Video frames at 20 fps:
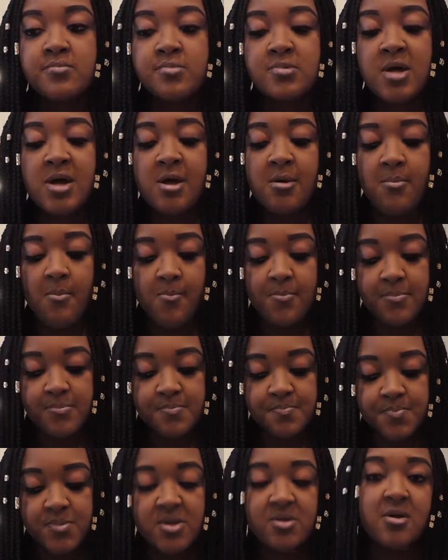That,
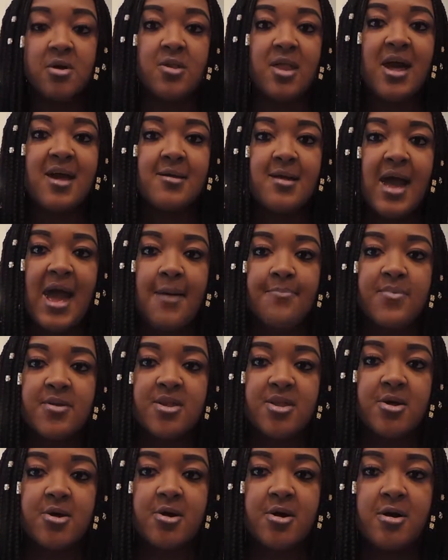that
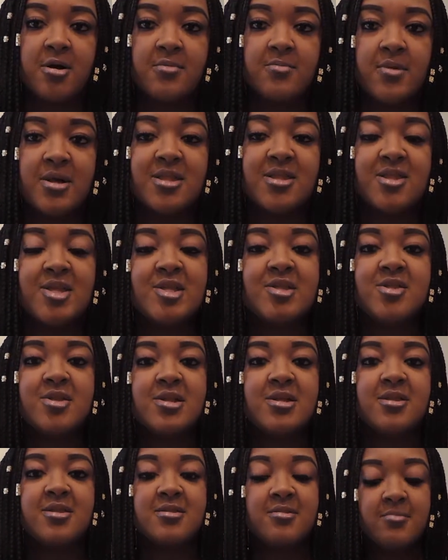happened to her. A
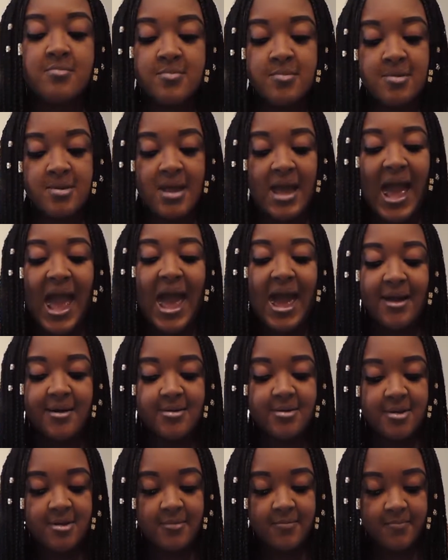senseless
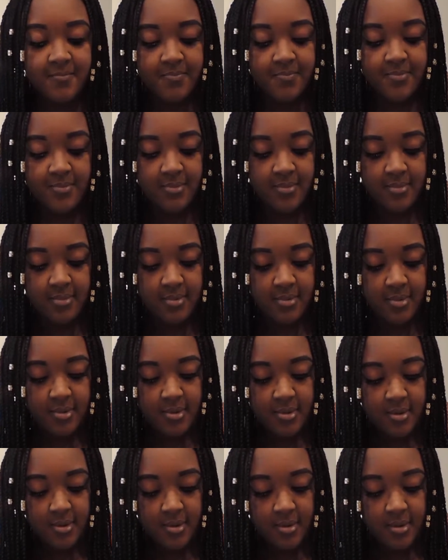act
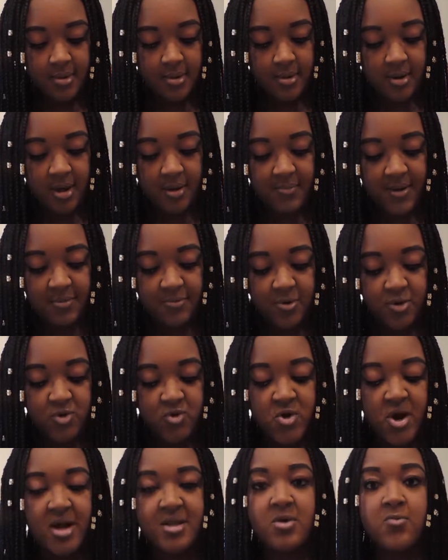where people is
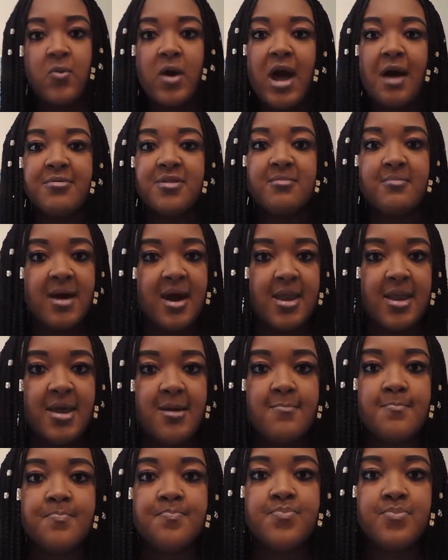trying to rob
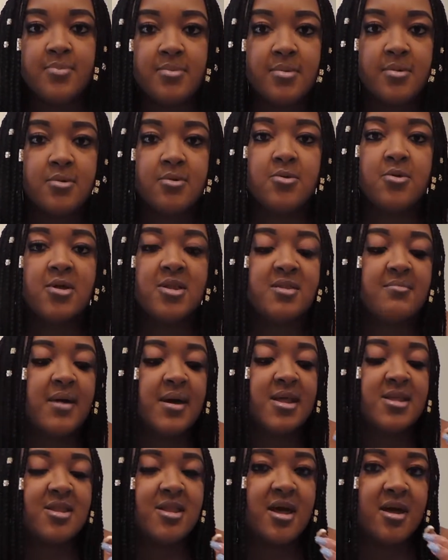somebody, took
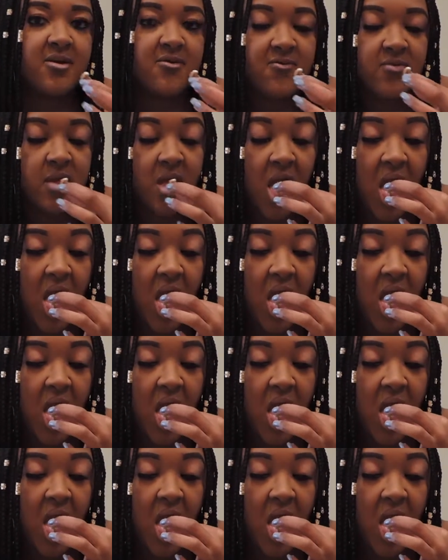somebody's life.